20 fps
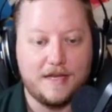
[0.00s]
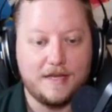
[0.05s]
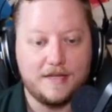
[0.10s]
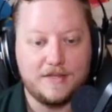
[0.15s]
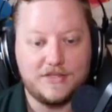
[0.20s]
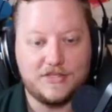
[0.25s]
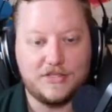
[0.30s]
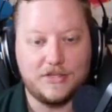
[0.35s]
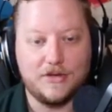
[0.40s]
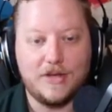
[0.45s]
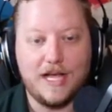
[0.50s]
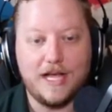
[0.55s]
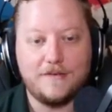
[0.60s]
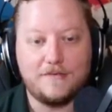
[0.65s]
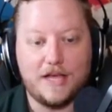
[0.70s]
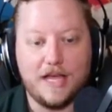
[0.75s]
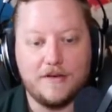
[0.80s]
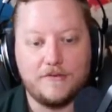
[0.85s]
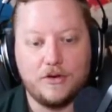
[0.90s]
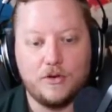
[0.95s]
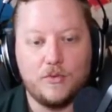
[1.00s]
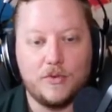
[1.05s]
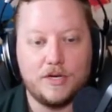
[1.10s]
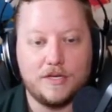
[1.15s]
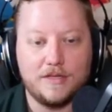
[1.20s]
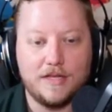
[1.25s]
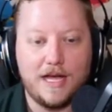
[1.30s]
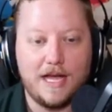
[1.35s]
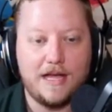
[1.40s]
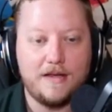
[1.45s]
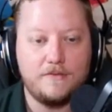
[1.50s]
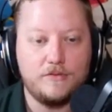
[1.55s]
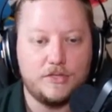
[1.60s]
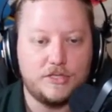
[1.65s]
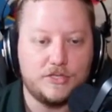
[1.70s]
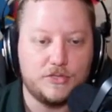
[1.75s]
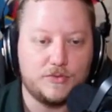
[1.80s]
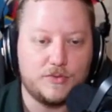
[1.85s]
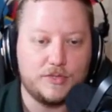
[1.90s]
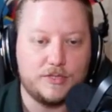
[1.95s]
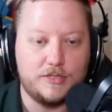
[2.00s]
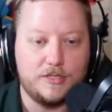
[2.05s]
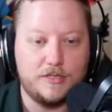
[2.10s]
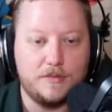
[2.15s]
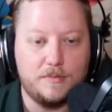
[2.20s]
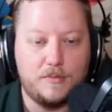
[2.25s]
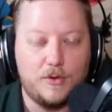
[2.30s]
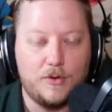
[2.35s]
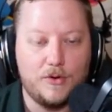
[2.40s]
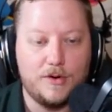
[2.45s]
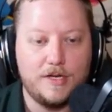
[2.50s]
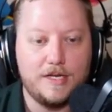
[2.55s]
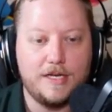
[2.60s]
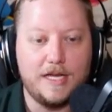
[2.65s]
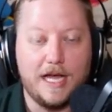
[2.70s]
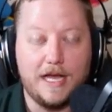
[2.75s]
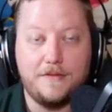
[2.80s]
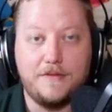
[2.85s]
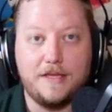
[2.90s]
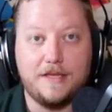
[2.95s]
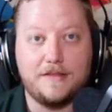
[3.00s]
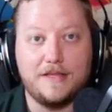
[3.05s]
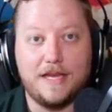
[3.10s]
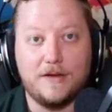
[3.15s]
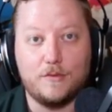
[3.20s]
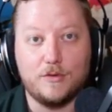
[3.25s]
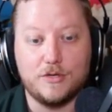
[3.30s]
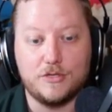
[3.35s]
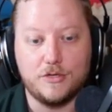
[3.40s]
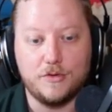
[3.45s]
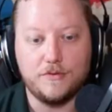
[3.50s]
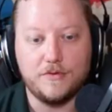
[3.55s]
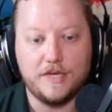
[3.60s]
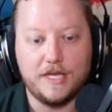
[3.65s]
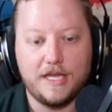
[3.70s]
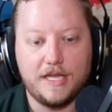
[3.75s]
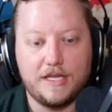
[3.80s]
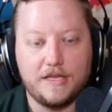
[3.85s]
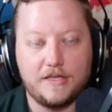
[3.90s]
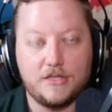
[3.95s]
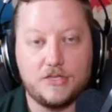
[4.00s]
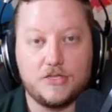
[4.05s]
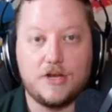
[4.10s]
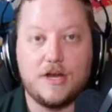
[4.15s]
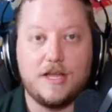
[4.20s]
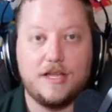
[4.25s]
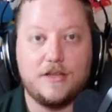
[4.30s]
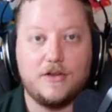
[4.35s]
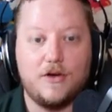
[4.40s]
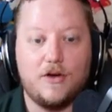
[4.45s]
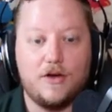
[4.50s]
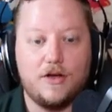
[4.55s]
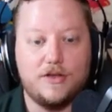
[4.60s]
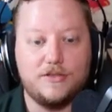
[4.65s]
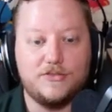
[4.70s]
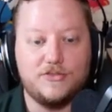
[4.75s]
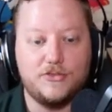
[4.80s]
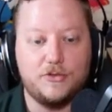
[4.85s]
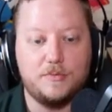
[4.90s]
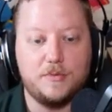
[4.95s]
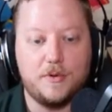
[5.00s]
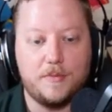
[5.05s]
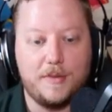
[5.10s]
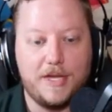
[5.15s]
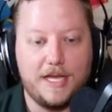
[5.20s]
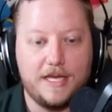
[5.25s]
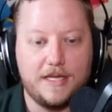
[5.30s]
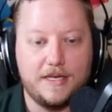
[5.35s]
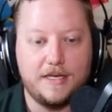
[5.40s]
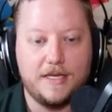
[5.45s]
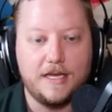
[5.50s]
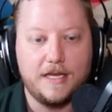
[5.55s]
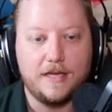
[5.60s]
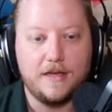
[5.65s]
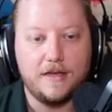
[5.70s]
Still have everyone alive, which is really important. I think that rejuvenating strike on Superman